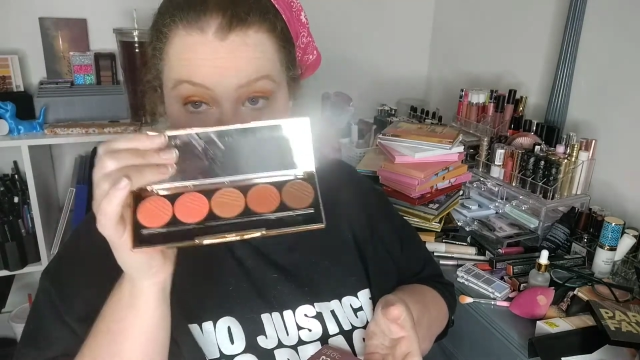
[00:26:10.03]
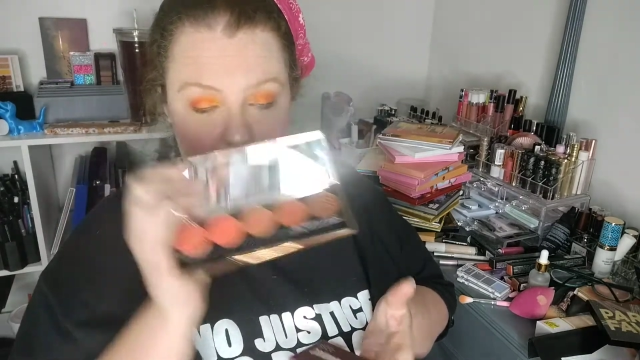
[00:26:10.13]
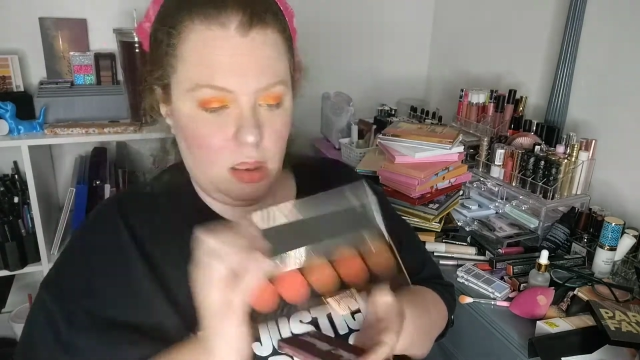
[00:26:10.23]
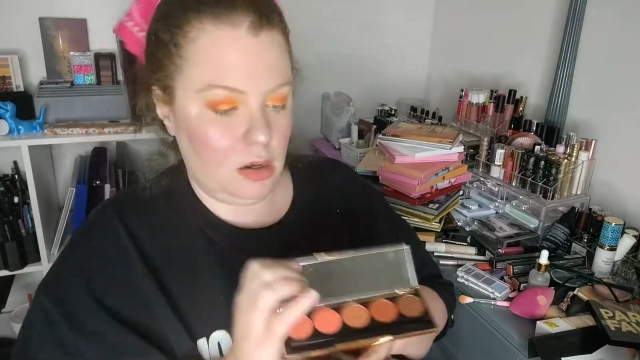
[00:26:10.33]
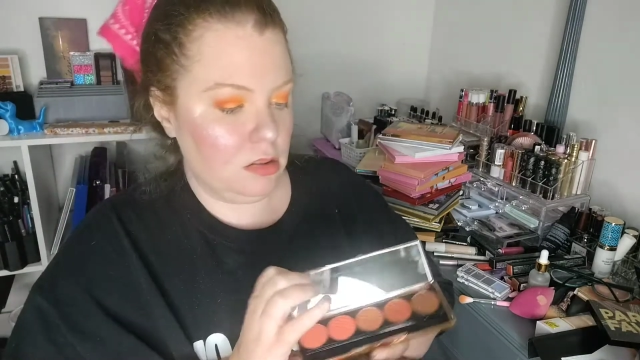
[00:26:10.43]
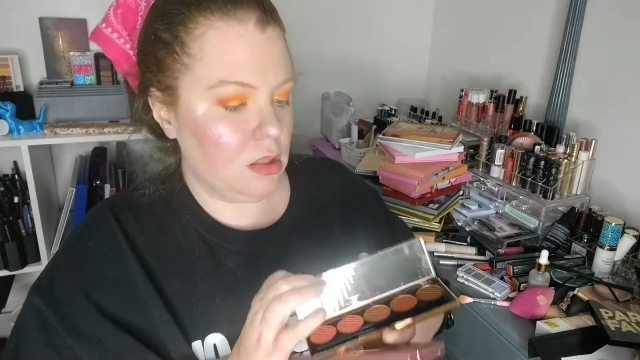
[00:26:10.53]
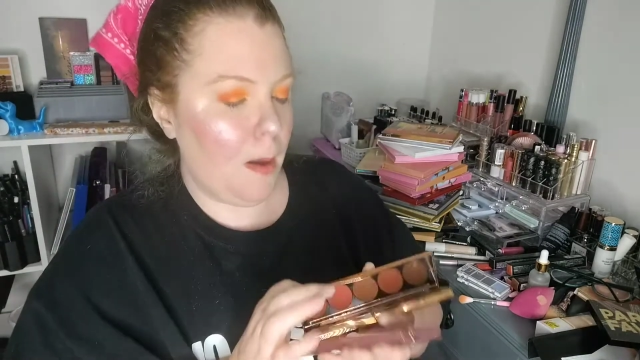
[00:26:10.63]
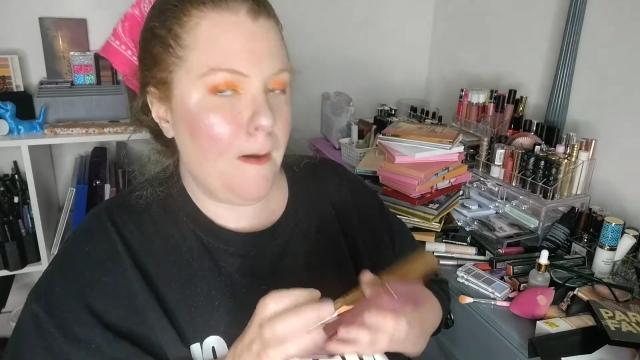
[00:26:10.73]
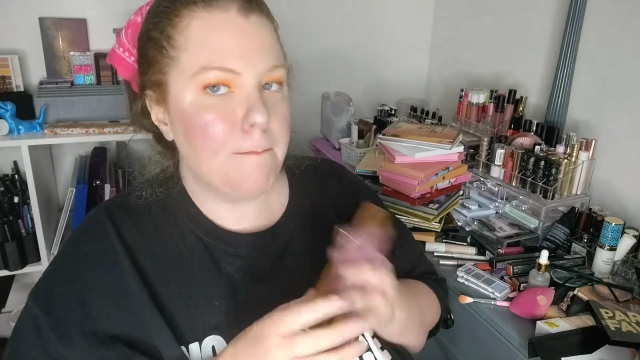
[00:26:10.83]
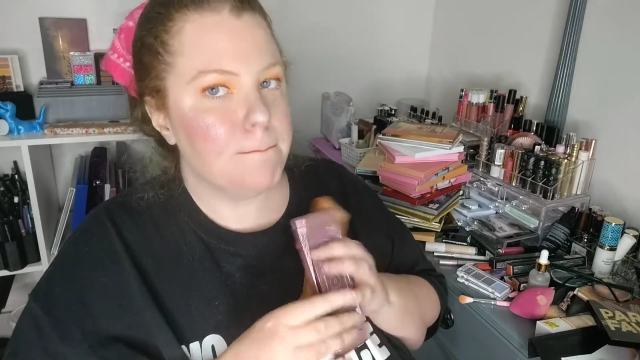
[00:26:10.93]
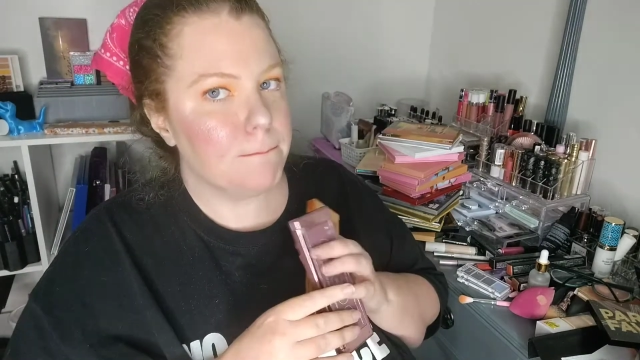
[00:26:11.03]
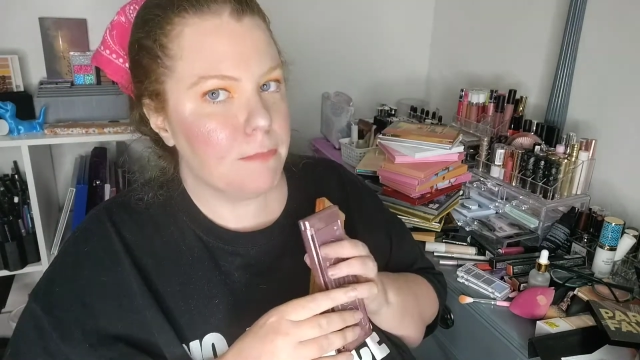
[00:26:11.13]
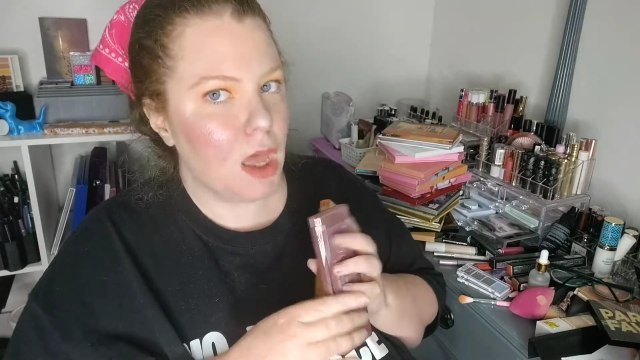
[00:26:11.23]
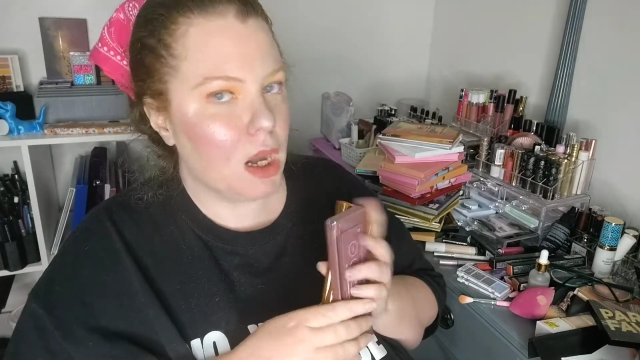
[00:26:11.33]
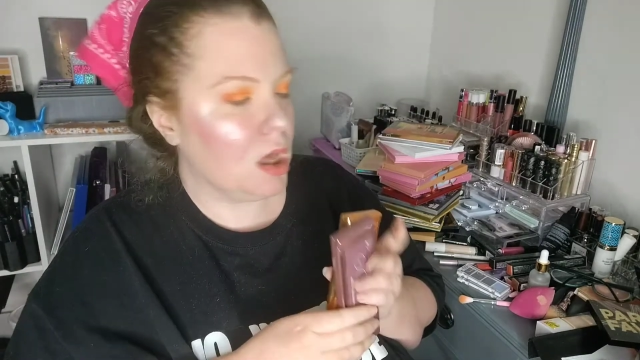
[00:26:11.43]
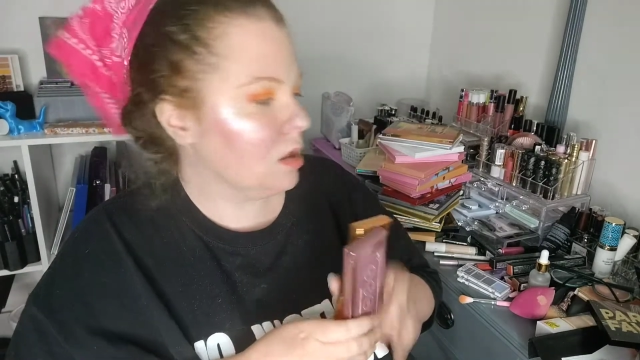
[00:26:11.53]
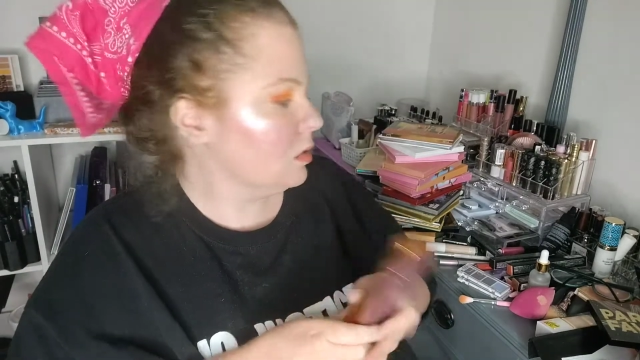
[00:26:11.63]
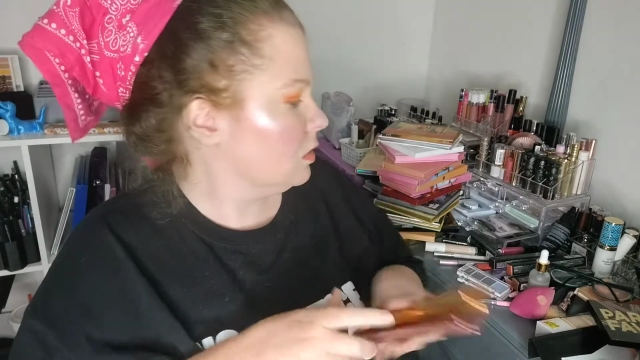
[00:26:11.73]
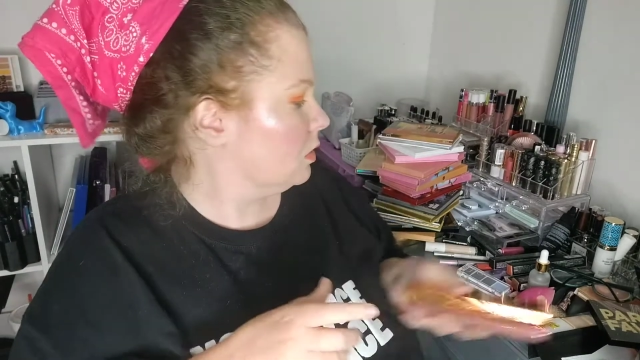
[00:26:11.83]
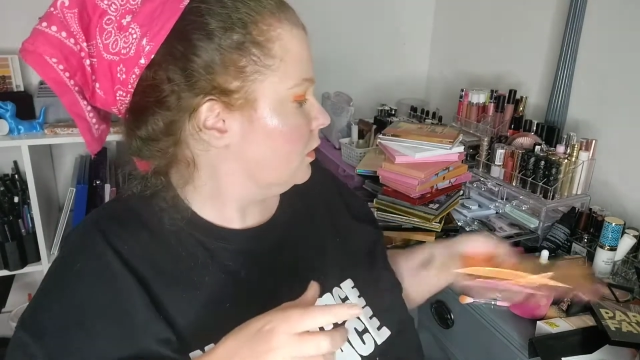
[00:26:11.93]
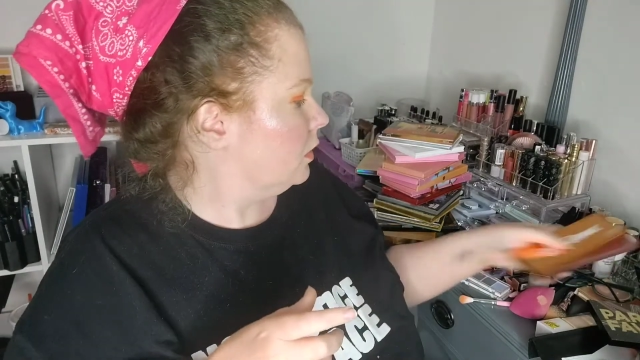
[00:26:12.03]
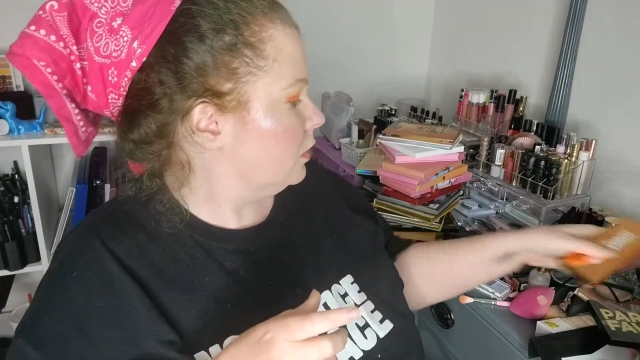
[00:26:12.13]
Siennas. Badass.